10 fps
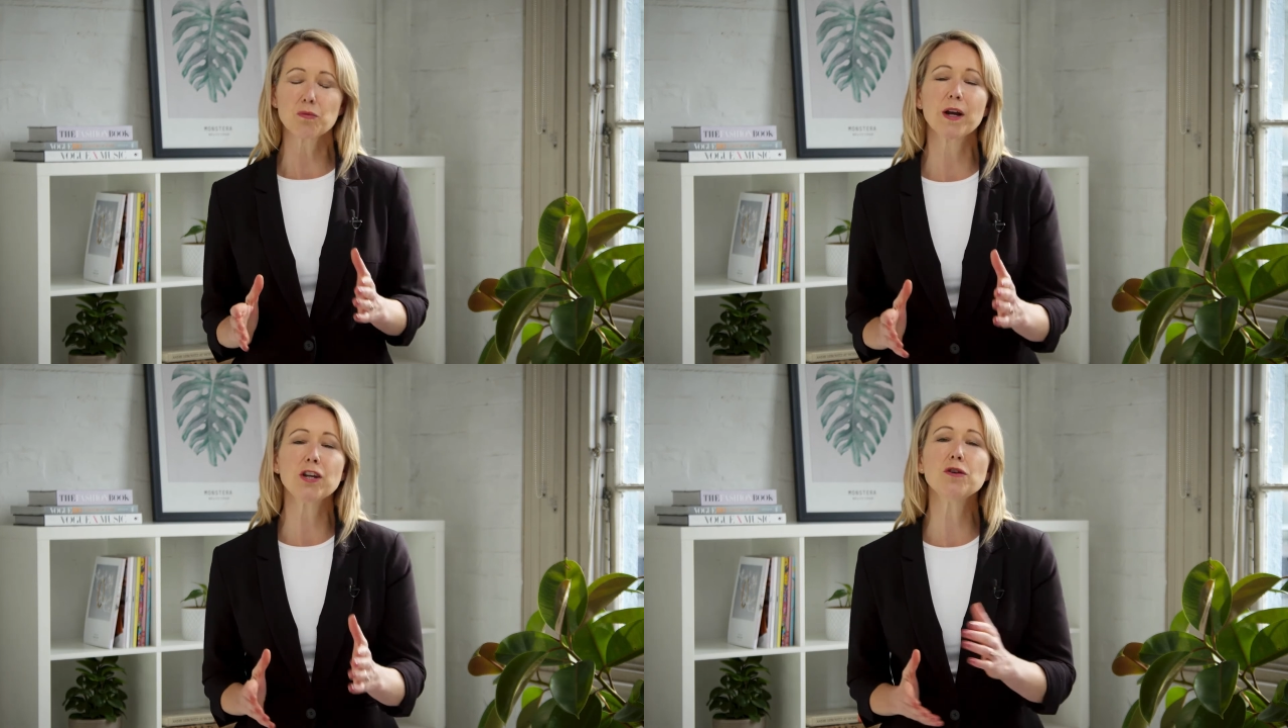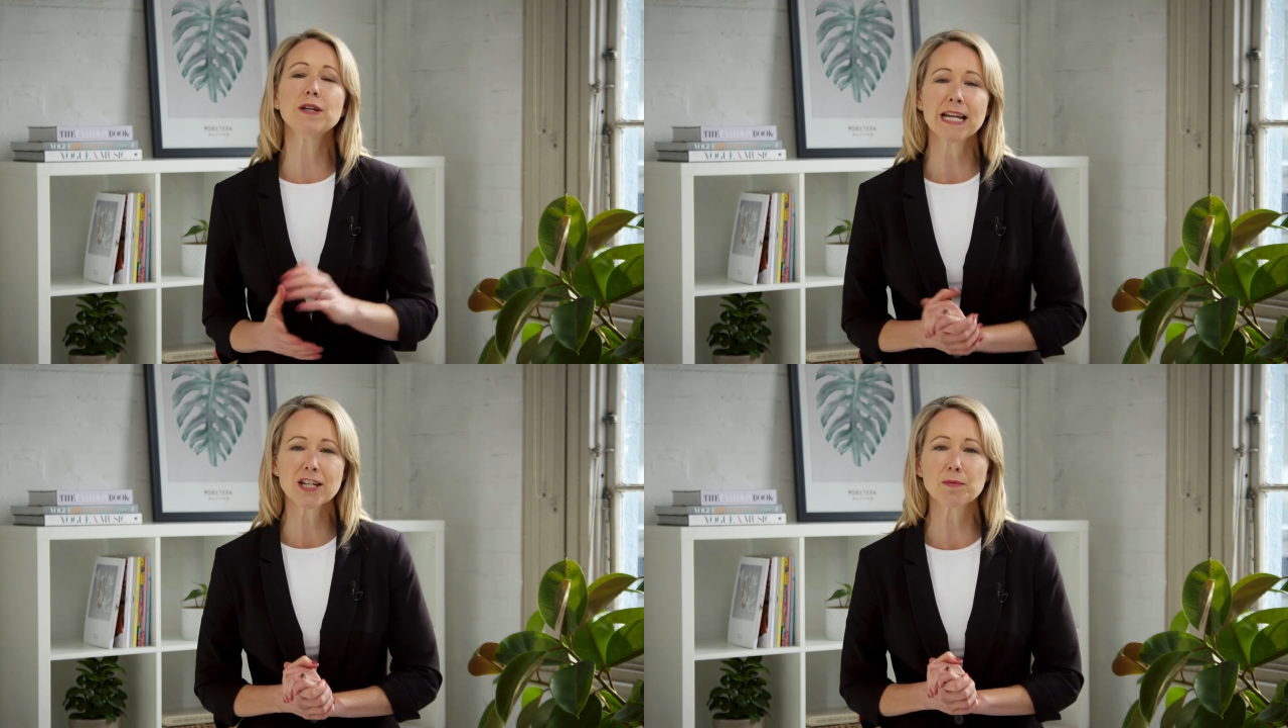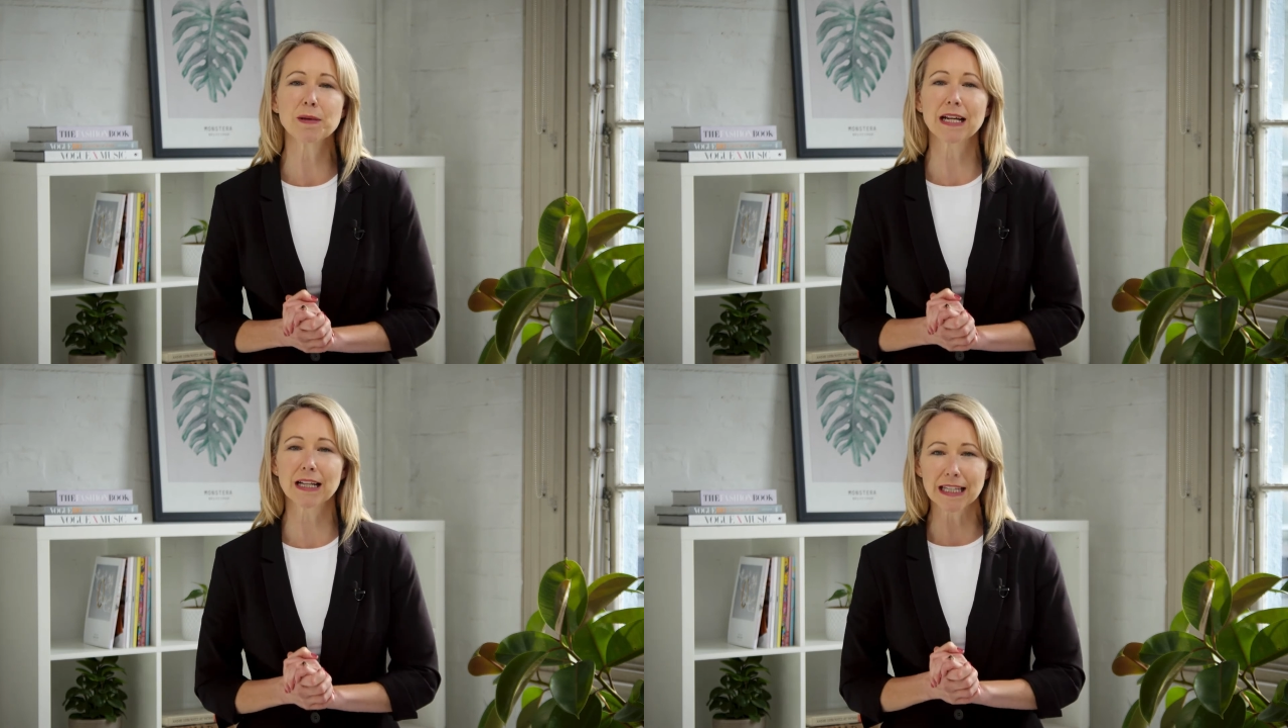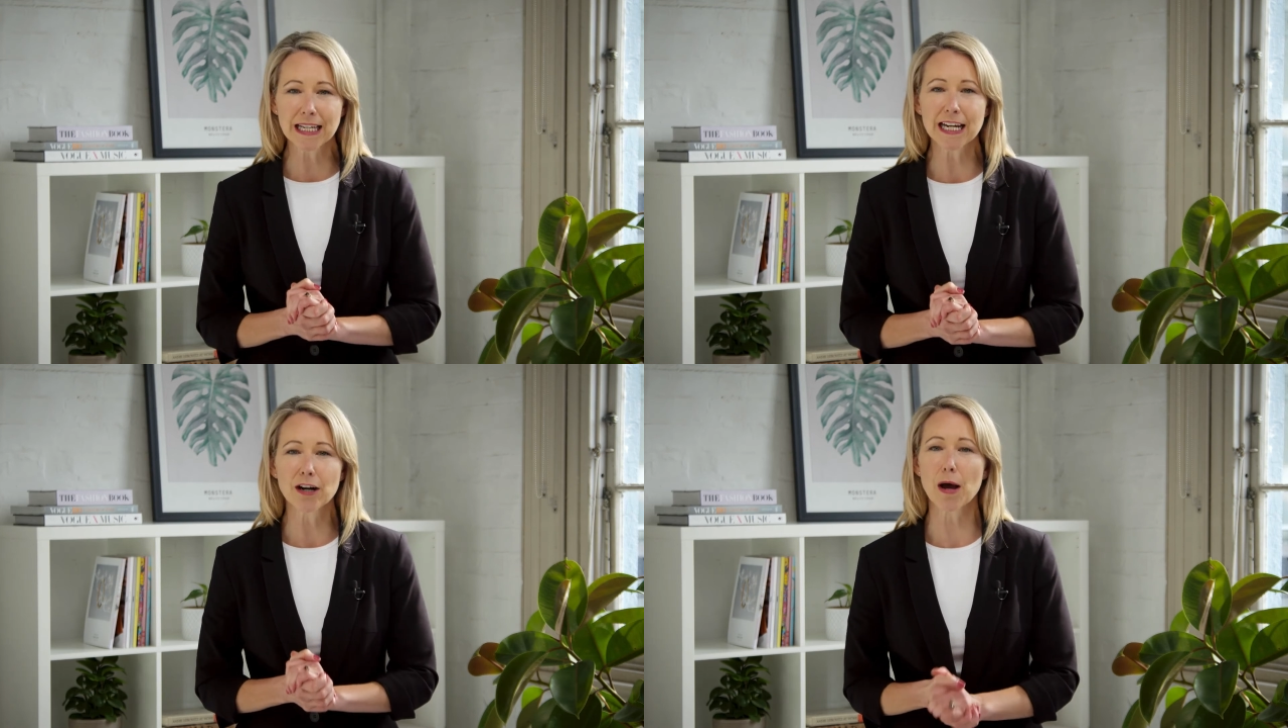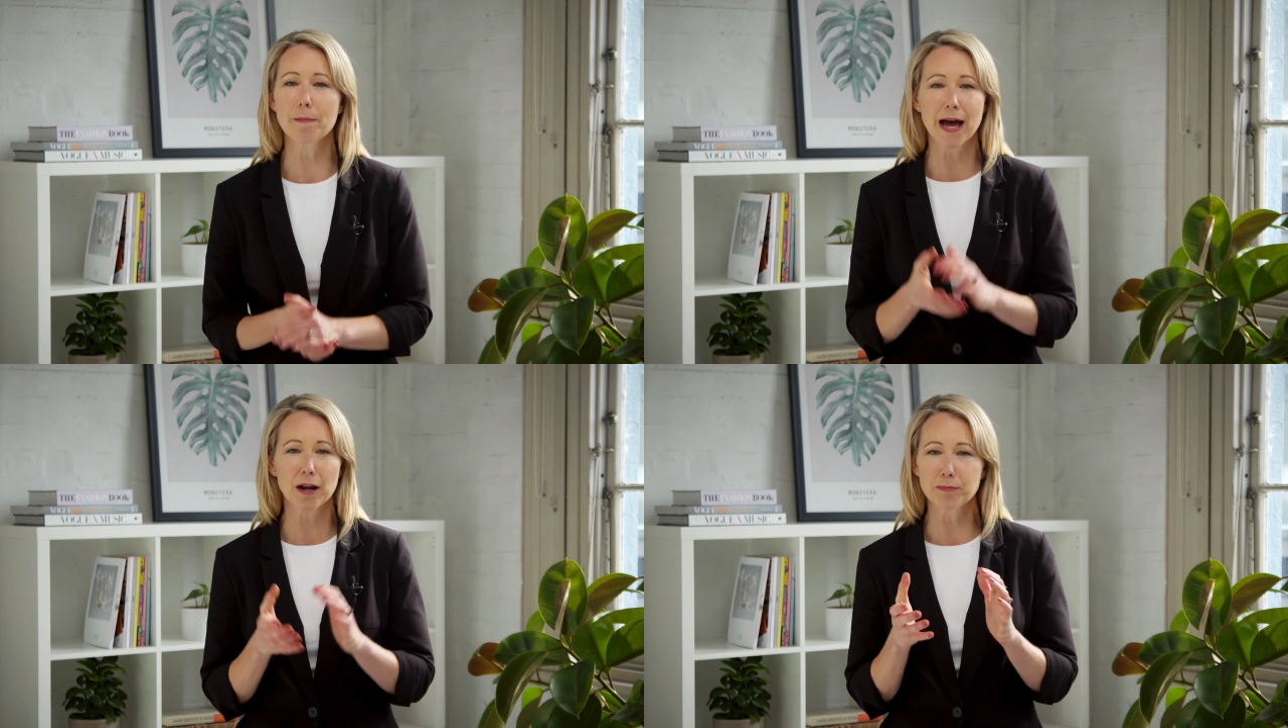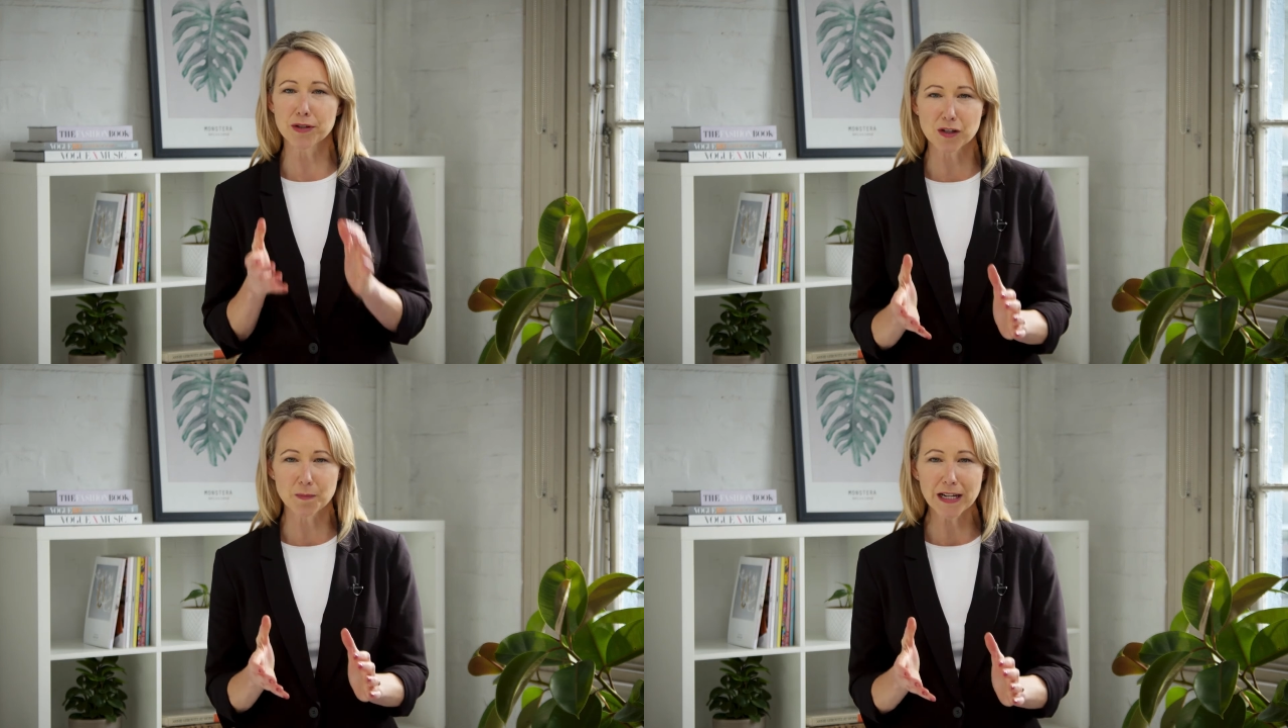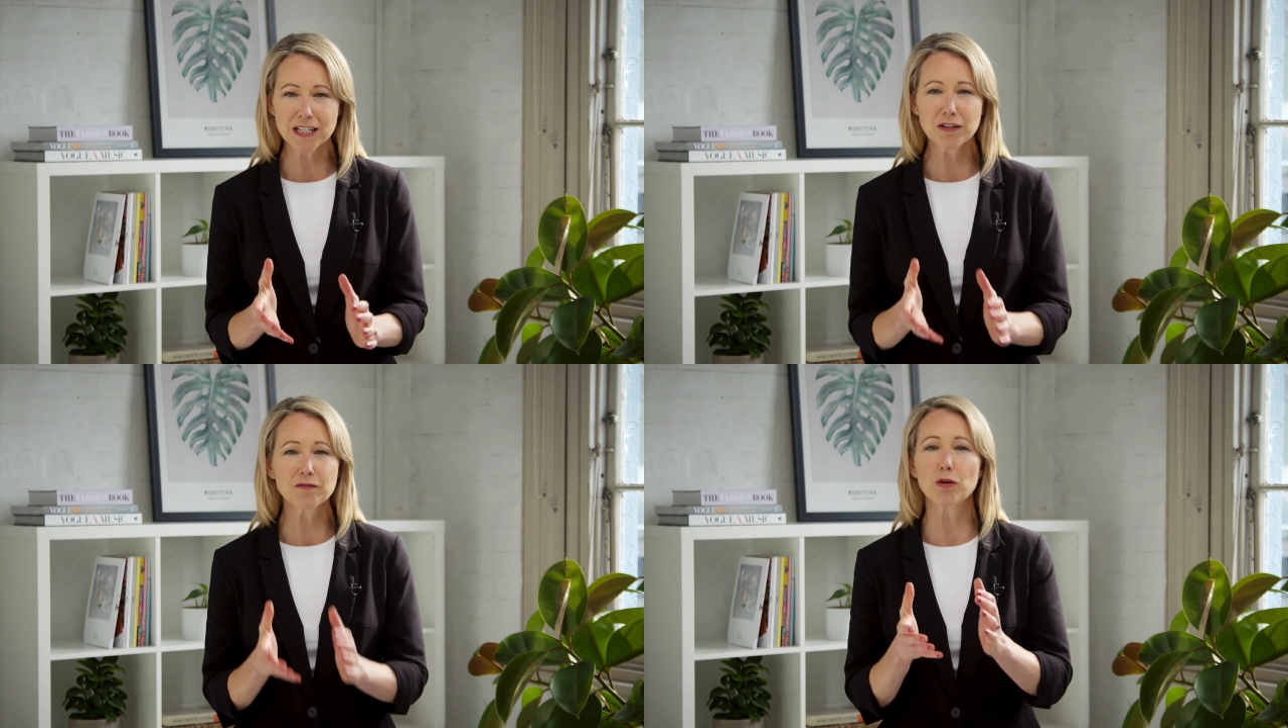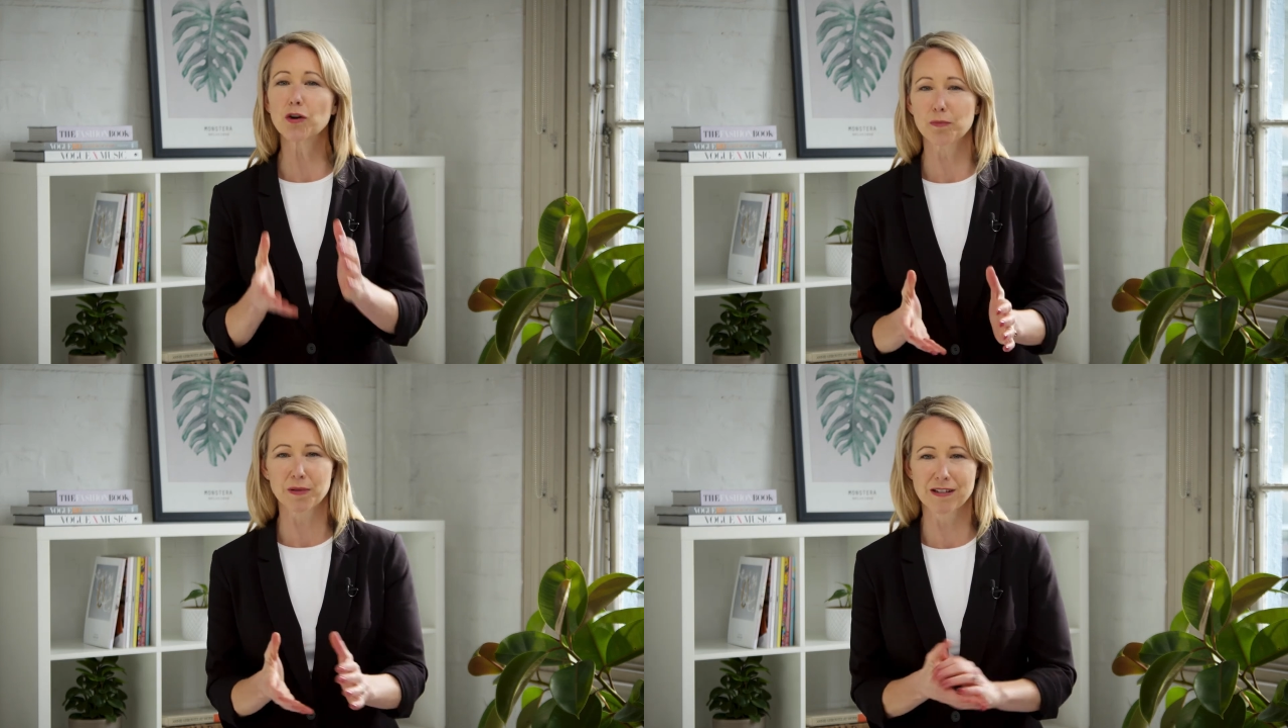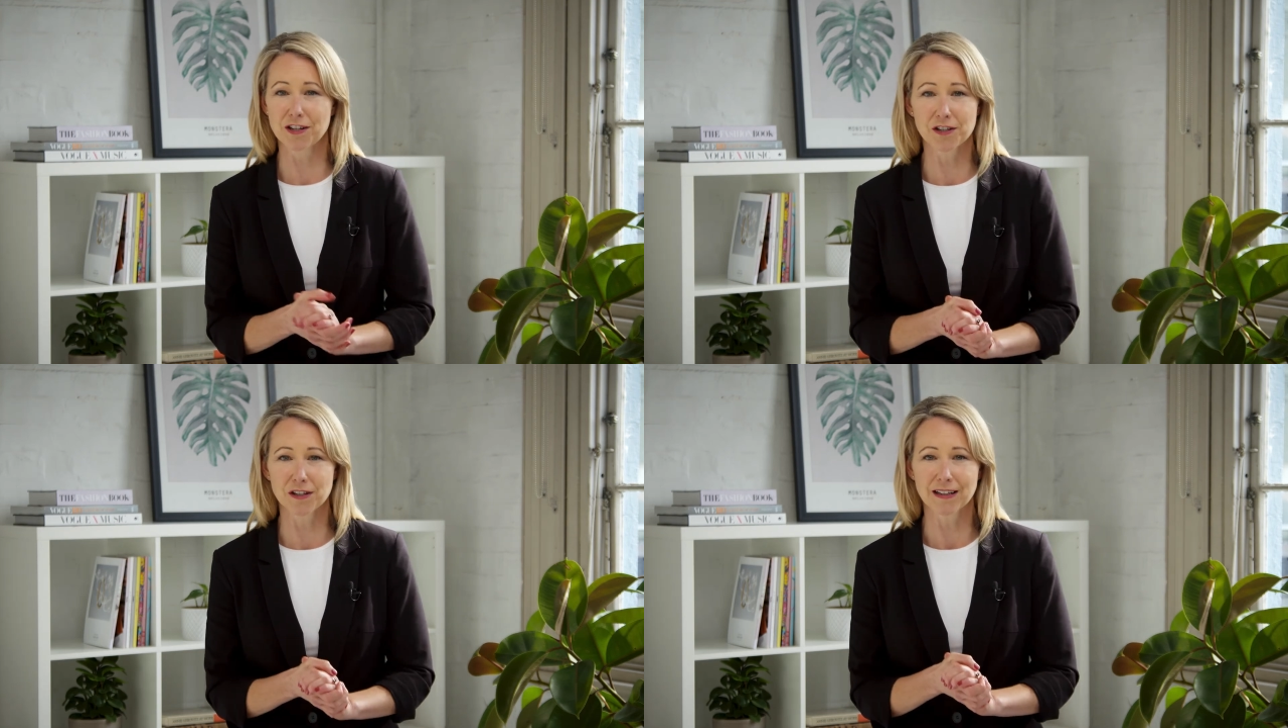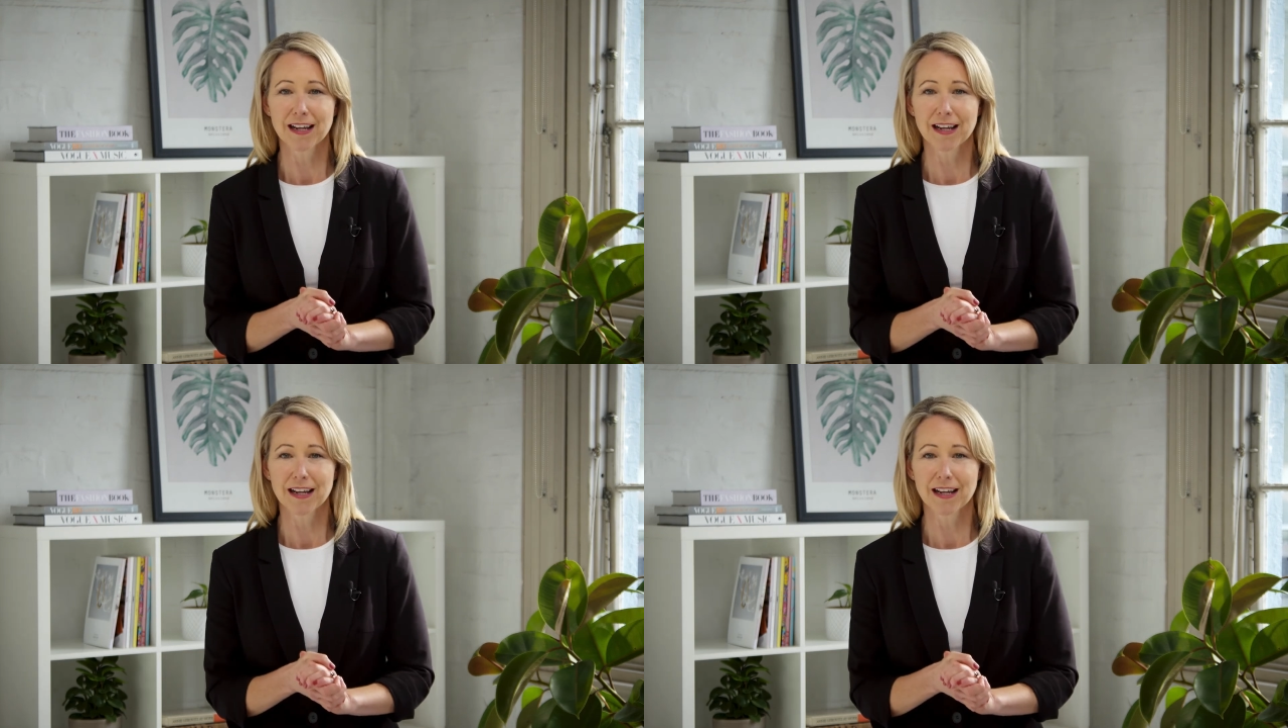when you need to be clear about a perspective or your position.